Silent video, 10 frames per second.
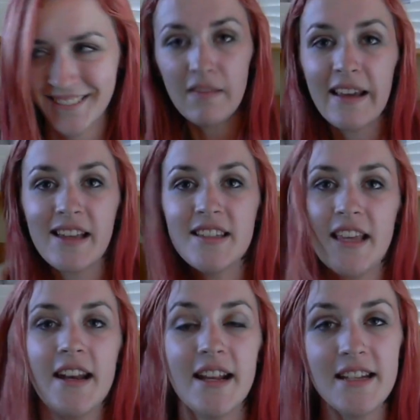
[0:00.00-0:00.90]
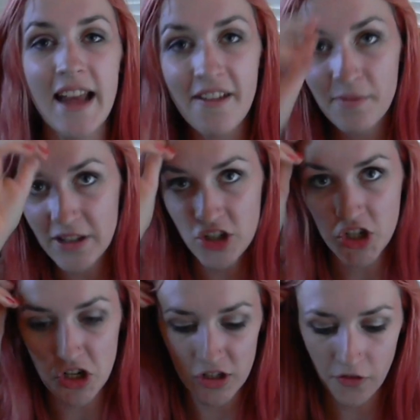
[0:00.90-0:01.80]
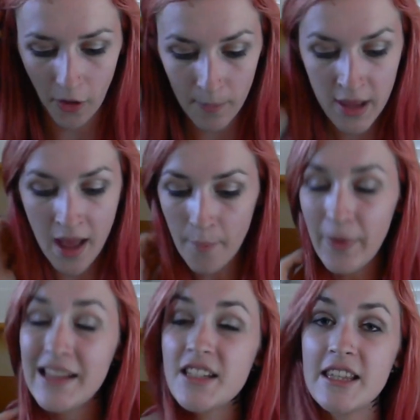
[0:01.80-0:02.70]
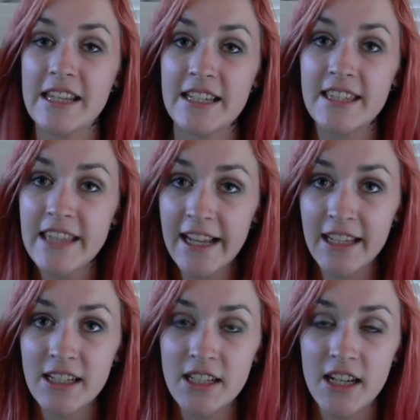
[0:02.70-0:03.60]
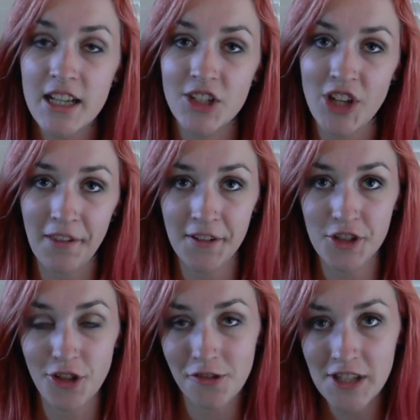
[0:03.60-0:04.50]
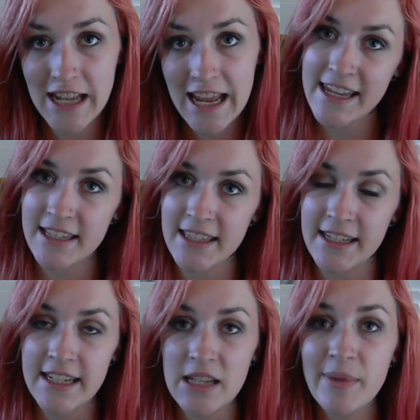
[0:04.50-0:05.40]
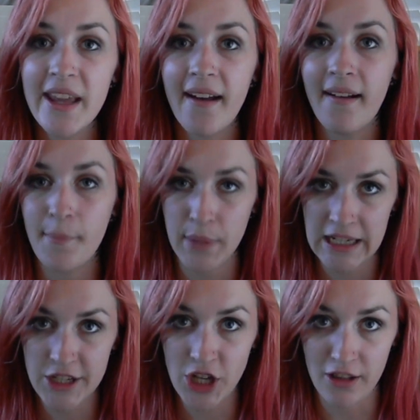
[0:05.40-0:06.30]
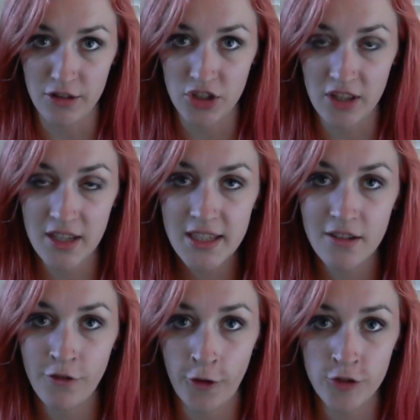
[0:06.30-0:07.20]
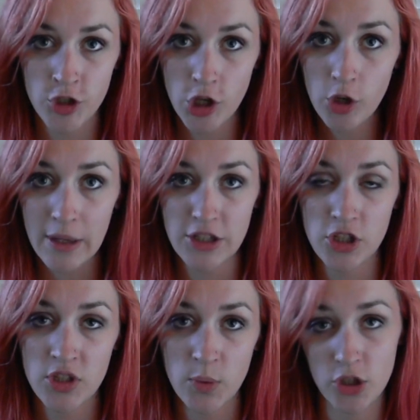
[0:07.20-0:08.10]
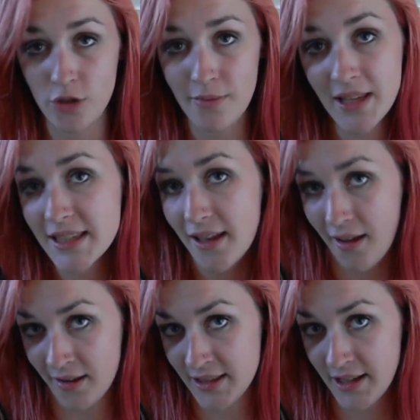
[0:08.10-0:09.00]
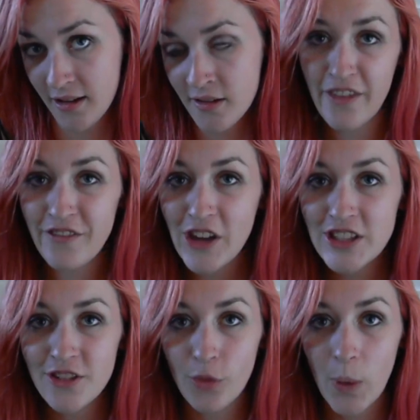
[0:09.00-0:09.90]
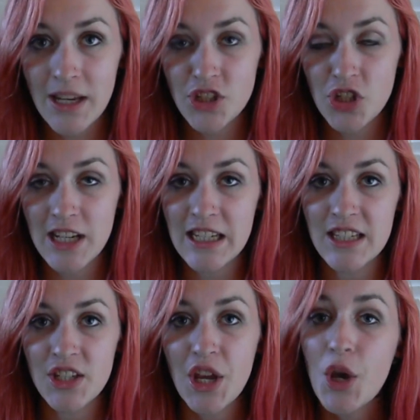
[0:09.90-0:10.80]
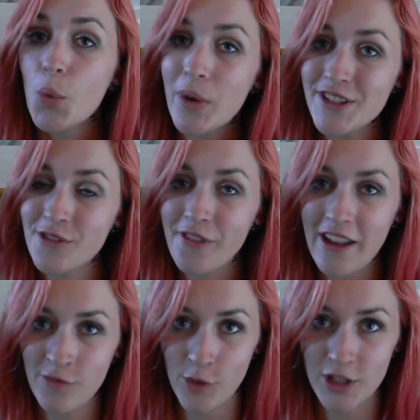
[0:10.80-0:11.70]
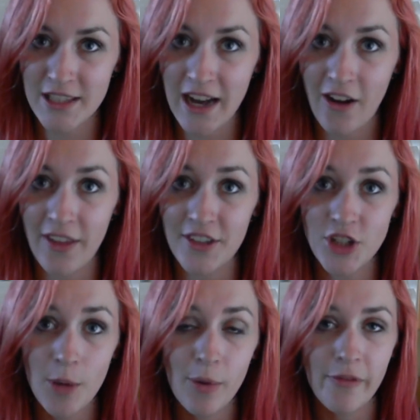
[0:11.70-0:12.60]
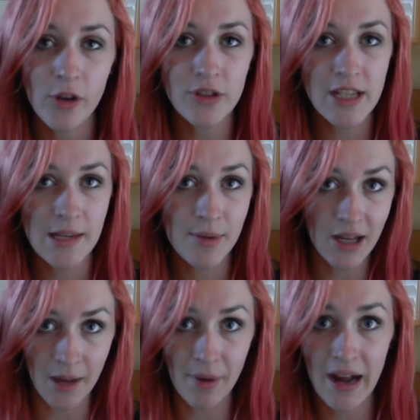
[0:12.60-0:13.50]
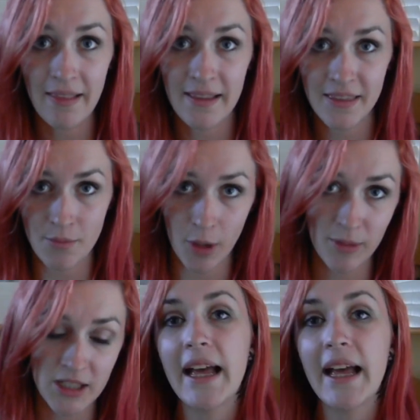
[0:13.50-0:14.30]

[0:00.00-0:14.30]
Like I said, I didn't have much to choose from, but the second challenge of today is the T B R mini challenge, and this involves two questions which you must answer. The first of which is, which five books are at the top of your T B R pile at the moment?